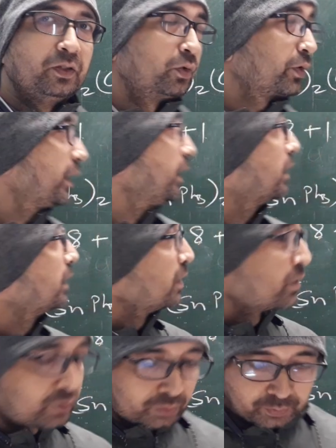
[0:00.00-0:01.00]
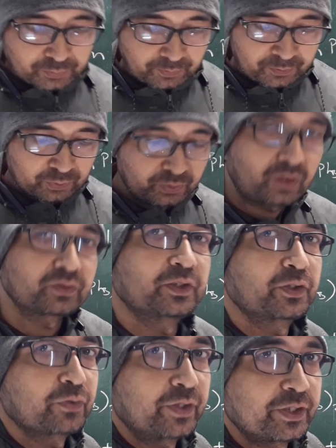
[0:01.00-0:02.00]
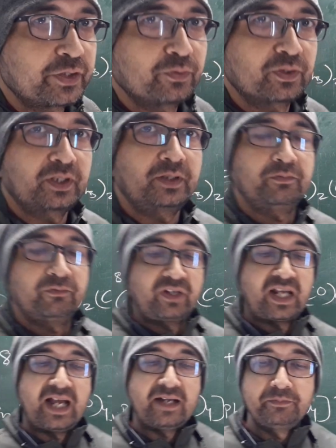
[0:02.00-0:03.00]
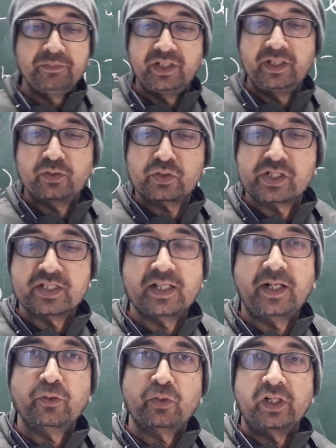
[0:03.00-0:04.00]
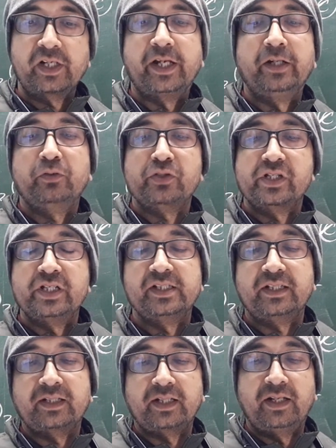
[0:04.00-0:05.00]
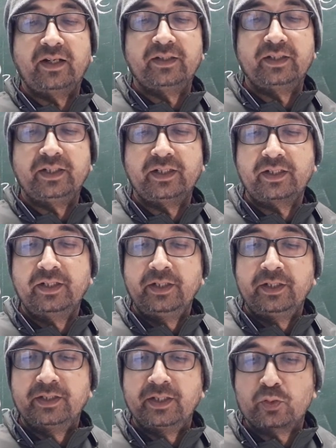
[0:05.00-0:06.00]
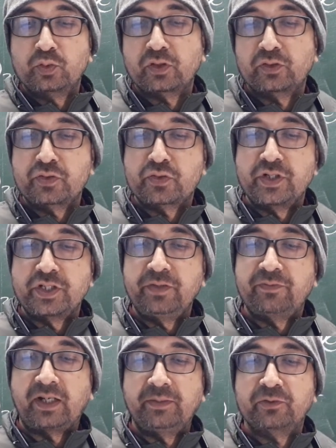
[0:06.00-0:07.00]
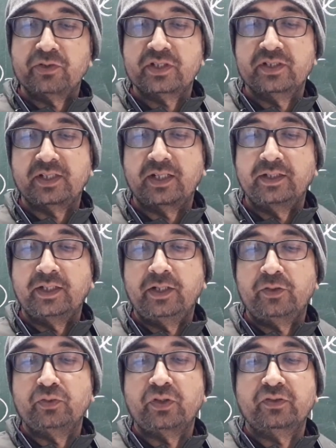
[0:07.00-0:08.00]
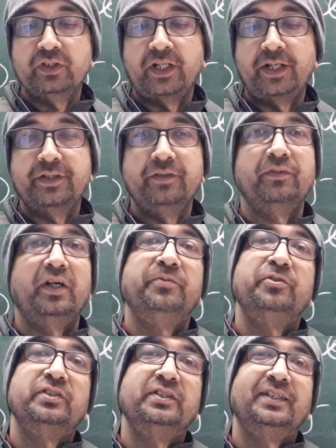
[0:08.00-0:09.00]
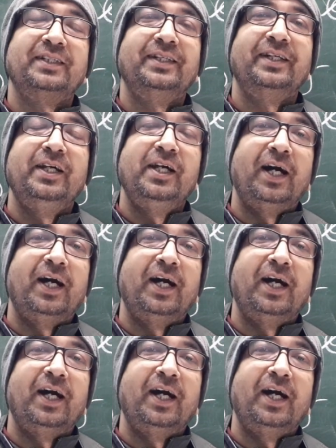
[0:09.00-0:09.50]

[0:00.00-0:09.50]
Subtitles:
Okay. So from 2021 we have many questions, like total 10 questions is there, then 2025 questions are there, and 2019 5 questions are there.